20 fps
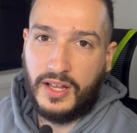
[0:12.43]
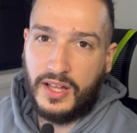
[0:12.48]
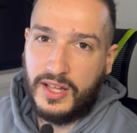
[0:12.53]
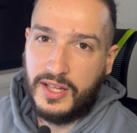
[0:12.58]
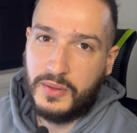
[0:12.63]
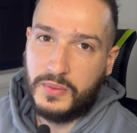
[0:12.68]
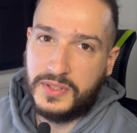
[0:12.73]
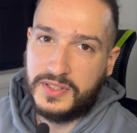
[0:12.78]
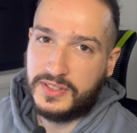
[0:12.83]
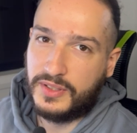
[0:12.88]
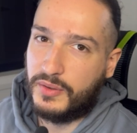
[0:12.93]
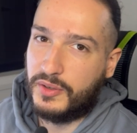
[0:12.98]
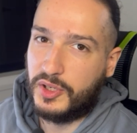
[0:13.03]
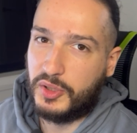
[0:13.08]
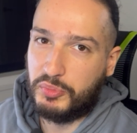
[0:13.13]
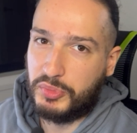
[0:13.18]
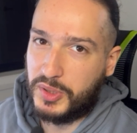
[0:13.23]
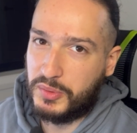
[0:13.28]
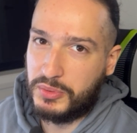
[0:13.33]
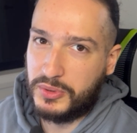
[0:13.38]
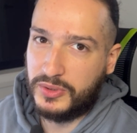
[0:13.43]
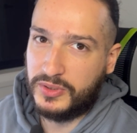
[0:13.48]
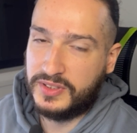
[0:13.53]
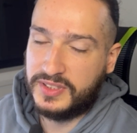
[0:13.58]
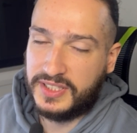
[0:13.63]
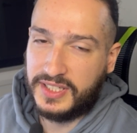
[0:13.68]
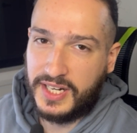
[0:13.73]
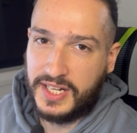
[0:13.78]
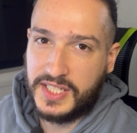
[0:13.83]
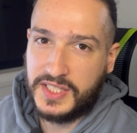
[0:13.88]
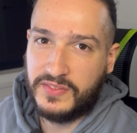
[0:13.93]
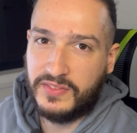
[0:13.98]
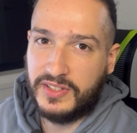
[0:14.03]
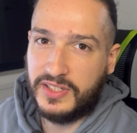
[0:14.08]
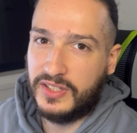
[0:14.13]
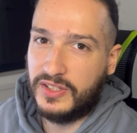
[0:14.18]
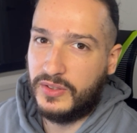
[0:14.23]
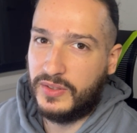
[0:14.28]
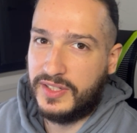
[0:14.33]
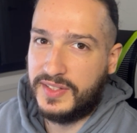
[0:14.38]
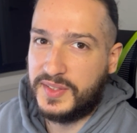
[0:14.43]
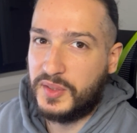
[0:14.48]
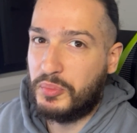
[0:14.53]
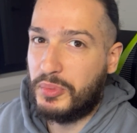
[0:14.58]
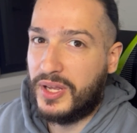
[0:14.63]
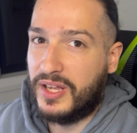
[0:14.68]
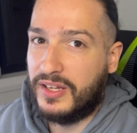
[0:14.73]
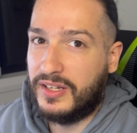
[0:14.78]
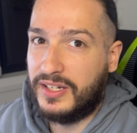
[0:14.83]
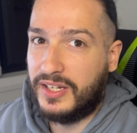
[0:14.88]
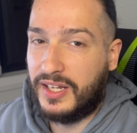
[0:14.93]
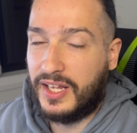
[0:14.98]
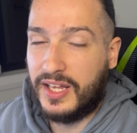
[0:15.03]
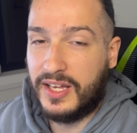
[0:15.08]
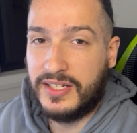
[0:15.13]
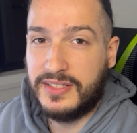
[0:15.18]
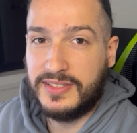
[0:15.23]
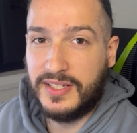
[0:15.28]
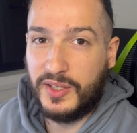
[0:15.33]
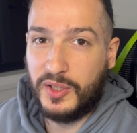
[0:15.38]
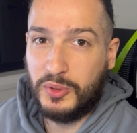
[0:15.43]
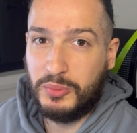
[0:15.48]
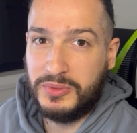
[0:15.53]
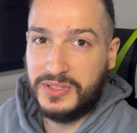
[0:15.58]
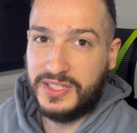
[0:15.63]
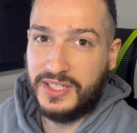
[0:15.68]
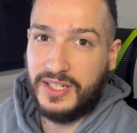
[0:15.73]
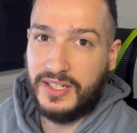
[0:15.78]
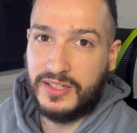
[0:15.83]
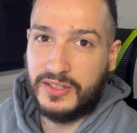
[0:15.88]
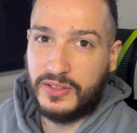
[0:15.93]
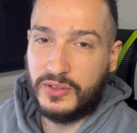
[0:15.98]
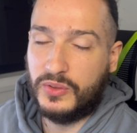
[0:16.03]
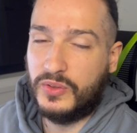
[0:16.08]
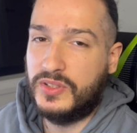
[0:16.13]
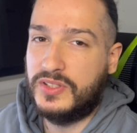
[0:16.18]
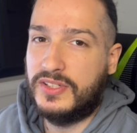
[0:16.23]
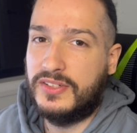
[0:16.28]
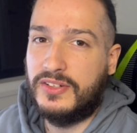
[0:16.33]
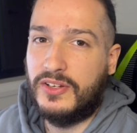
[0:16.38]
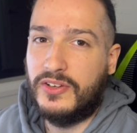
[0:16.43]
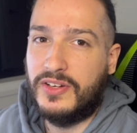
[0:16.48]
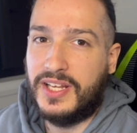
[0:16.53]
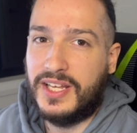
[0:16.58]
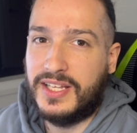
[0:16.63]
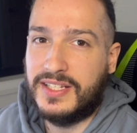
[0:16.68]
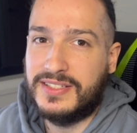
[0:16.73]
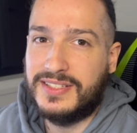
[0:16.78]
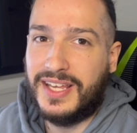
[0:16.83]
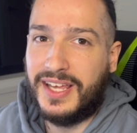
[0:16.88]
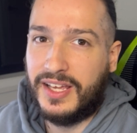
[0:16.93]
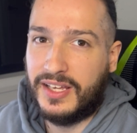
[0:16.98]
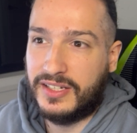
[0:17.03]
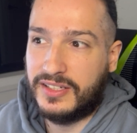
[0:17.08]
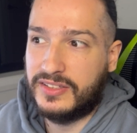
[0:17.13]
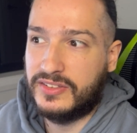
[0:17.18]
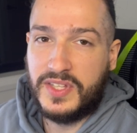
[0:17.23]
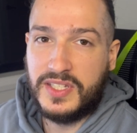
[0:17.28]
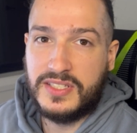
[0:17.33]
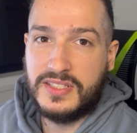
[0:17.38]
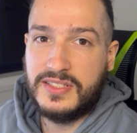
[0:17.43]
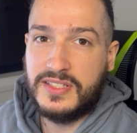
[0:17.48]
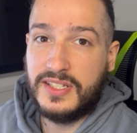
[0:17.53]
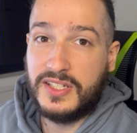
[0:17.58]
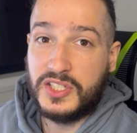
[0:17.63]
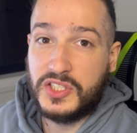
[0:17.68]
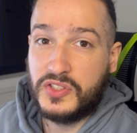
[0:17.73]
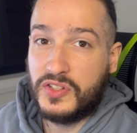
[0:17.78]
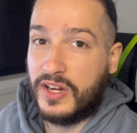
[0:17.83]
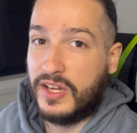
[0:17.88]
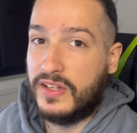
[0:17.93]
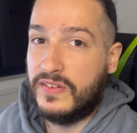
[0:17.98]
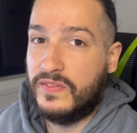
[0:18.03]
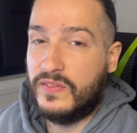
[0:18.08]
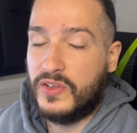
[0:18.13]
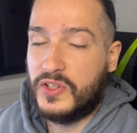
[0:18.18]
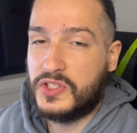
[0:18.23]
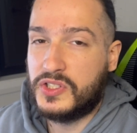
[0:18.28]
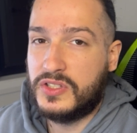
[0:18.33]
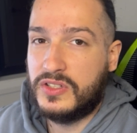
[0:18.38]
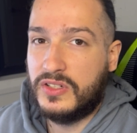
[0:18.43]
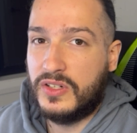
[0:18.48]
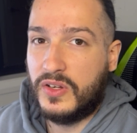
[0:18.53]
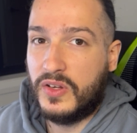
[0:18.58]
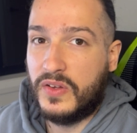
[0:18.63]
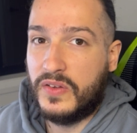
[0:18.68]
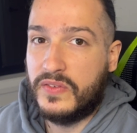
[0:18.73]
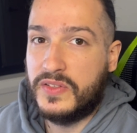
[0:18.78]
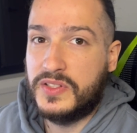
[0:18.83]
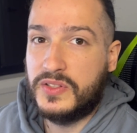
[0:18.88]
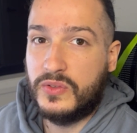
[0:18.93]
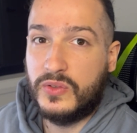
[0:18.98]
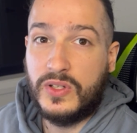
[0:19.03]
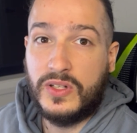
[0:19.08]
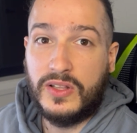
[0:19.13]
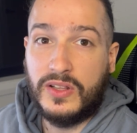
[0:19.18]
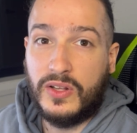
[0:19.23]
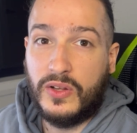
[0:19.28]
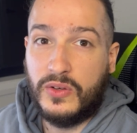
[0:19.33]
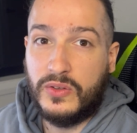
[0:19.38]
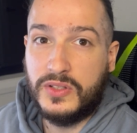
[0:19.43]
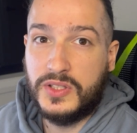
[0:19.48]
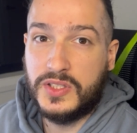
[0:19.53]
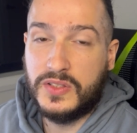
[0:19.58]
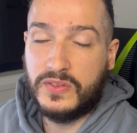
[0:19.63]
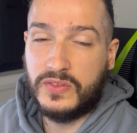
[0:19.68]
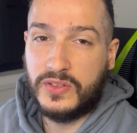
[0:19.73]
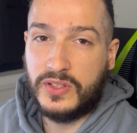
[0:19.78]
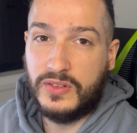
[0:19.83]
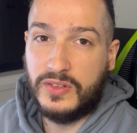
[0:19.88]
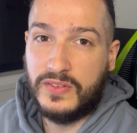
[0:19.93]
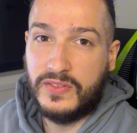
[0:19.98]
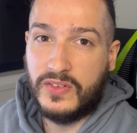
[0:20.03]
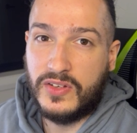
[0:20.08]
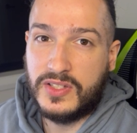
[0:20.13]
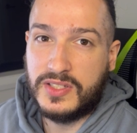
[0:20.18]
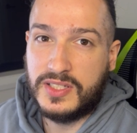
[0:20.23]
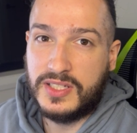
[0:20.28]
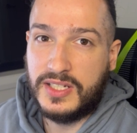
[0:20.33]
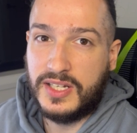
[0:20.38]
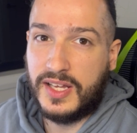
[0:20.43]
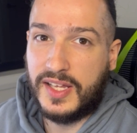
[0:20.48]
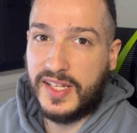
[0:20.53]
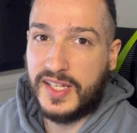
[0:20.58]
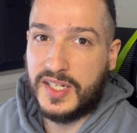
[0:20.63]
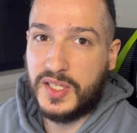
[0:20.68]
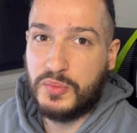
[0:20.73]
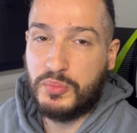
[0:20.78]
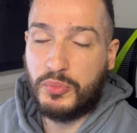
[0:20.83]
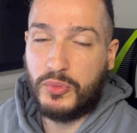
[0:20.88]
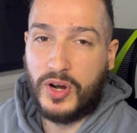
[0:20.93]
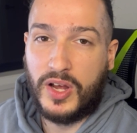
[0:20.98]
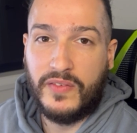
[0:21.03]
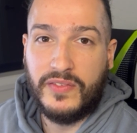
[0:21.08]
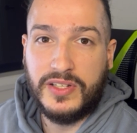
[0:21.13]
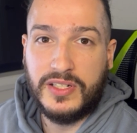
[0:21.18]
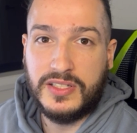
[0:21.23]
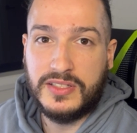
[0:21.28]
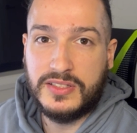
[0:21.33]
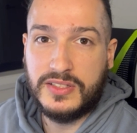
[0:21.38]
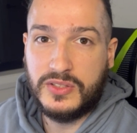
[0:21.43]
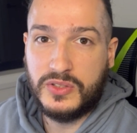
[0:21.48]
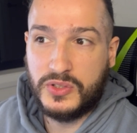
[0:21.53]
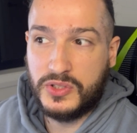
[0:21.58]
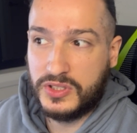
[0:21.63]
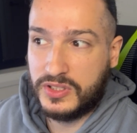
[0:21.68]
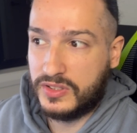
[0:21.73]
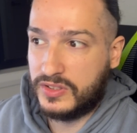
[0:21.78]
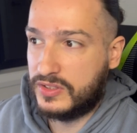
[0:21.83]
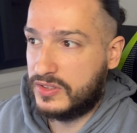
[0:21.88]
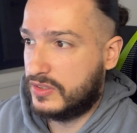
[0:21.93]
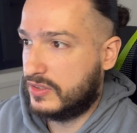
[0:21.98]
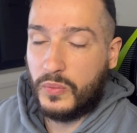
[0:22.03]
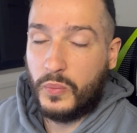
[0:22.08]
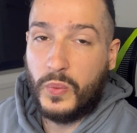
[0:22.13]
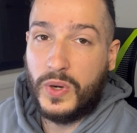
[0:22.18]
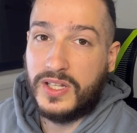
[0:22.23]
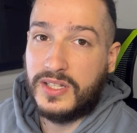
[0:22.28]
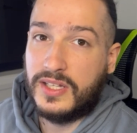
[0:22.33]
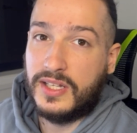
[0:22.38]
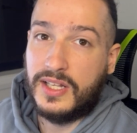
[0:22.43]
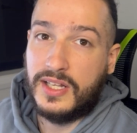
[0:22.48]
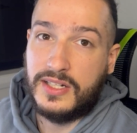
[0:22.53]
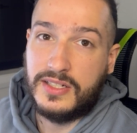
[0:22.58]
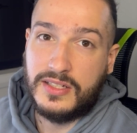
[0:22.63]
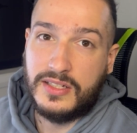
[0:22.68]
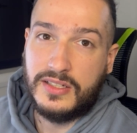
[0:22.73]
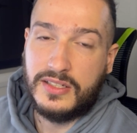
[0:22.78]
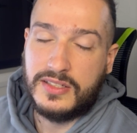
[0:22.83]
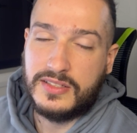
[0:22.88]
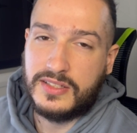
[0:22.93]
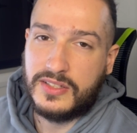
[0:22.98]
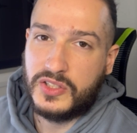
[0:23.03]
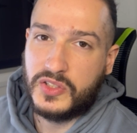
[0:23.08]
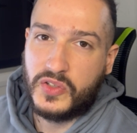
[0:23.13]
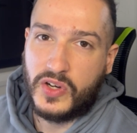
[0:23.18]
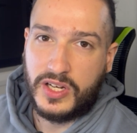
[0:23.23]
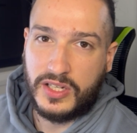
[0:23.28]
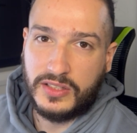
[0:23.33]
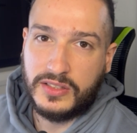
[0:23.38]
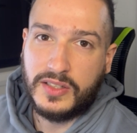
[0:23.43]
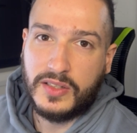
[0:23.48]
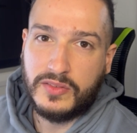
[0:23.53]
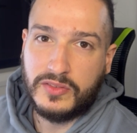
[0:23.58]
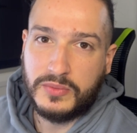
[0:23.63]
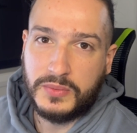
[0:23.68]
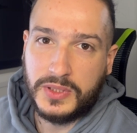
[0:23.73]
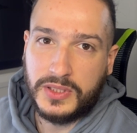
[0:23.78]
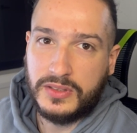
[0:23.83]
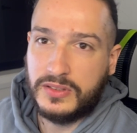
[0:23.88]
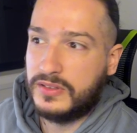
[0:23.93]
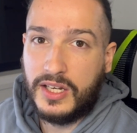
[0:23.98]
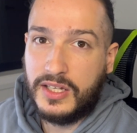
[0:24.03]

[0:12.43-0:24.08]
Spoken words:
Hey, what's going on, people? Today's video is about HECS-HELP debt, also known as HECS. This is the Australian version of student loans for university and private institutions, where the lender is the Australian government.